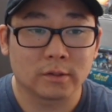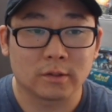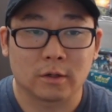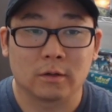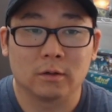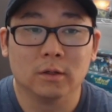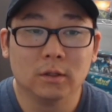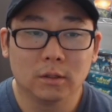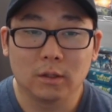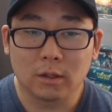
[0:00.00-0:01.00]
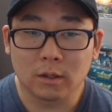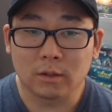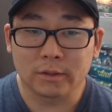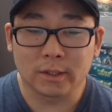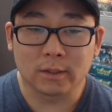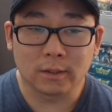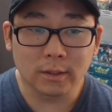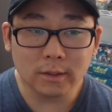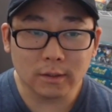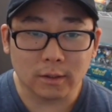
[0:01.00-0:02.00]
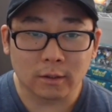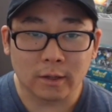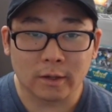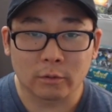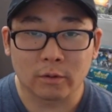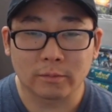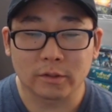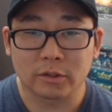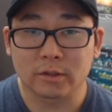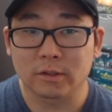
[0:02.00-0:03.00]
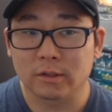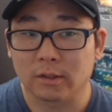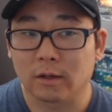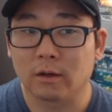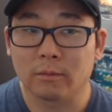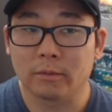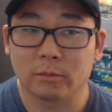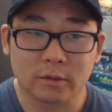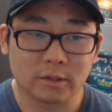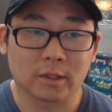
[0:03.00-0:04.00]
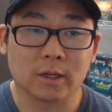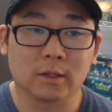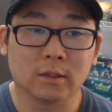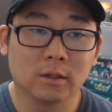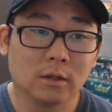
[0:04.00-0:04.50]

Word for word: So uh, take a look uh, at our website, justkun.com, once again.